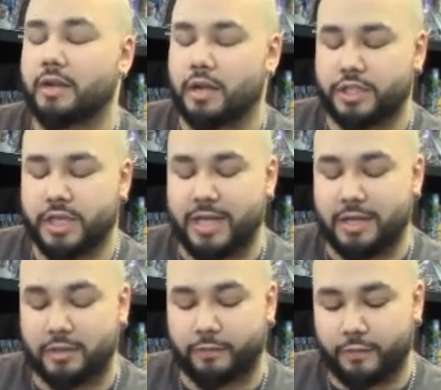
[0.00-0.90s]
uh, uh, check
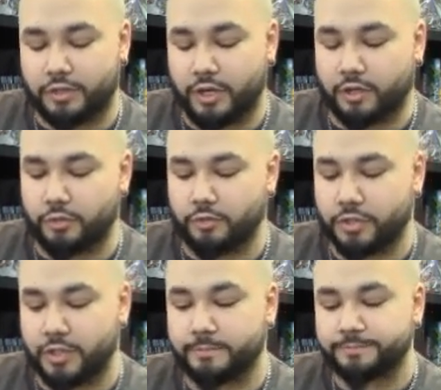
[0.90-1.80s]
out the first arc
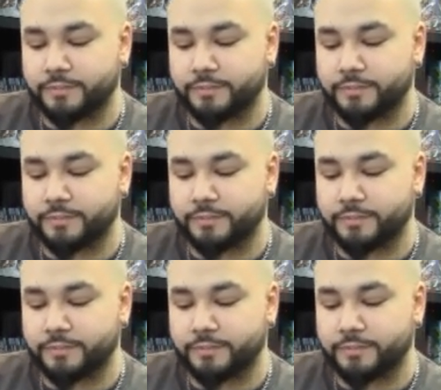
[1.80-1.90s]
usually